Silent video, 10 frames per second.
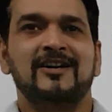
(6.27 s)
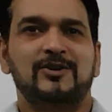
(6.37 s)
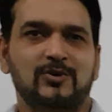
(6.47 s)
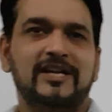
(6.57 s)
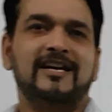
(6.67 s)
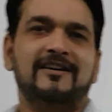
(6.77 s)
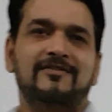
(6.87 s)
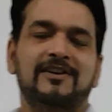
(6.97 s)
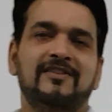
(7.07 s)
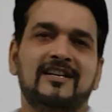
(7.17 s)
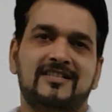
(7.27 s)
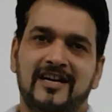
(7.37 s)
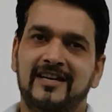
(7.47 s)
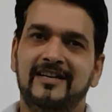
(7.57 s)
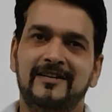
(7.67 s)
Today we will
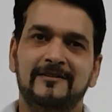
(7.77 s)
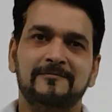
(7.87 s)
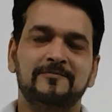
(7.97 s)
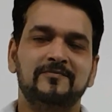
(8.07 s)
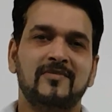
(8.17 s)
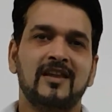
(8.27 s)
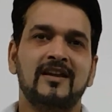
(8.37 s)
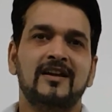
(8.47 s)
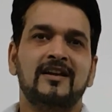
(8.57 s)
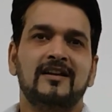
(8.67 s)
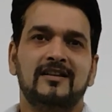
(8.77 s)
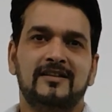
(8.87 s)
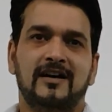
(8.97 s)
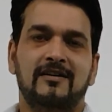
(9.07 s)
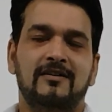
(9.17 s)
study
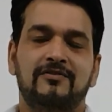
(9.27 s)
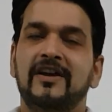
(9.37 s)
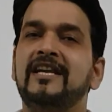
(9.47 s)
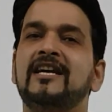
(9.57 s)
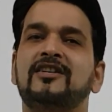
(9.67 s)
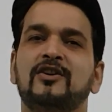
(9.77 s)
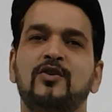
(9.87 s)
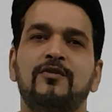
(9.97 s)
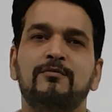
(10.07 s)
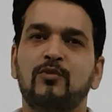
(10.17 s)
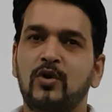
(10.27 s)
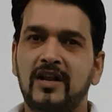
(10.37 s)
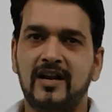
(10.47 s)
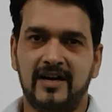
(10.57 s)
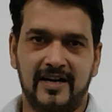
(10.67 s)
the variation of
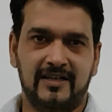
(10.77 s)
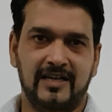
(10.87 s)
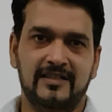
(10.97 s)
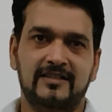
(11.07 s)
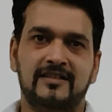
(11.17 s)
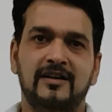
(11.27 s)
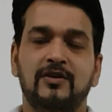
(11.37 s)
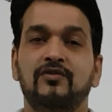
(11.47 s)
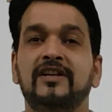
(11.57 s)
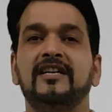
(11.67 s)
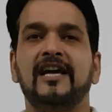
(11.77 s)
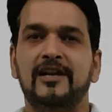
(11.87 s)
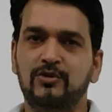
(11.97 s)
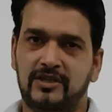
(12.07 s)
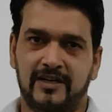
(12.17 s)
molar conductance with
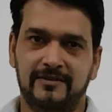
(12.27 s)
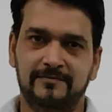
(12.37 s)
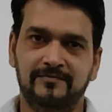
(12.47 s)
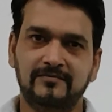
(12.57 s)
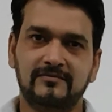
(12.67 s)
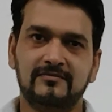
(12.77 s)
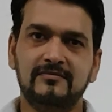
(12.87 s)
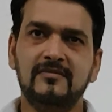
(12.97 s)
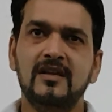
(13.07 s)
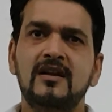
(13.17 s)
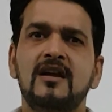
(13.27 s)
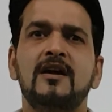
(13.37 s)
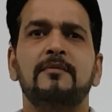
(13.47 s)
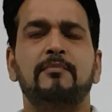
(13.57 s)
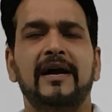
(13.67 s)
dilution.
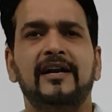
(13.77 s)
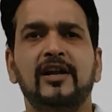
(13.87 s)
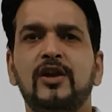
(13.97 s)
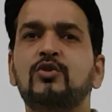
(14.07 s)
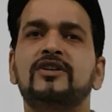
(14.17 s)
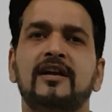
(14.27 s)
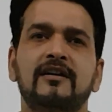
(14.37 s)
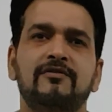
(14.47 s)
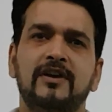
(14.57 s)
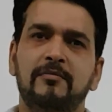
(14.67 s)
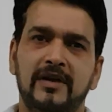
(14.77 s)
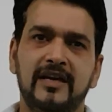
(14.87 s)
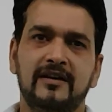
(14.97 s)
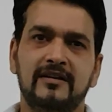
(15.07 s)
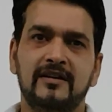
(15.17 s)
By dilution we
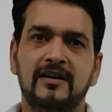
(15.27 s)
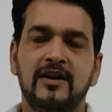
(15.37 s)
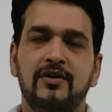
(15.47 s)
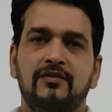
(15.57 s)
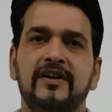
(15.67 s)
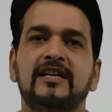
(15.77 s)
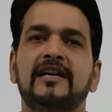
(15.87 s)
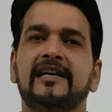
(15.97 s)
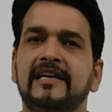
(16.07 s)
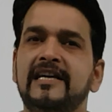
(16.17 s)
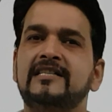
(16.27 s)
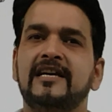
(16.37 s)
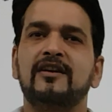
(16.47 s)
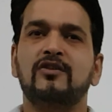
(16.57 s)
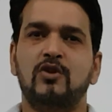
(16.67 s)
mean with decrease
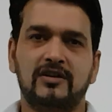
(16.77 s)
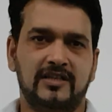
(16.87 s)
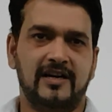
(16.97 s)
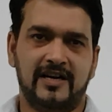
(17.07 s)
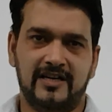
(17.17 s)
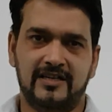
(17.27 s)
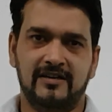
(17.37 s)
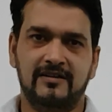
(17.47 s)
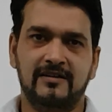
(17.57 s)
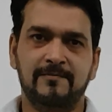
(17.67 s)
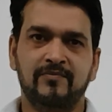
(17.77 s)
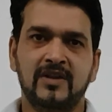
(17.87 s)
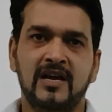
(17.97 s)
in concentration.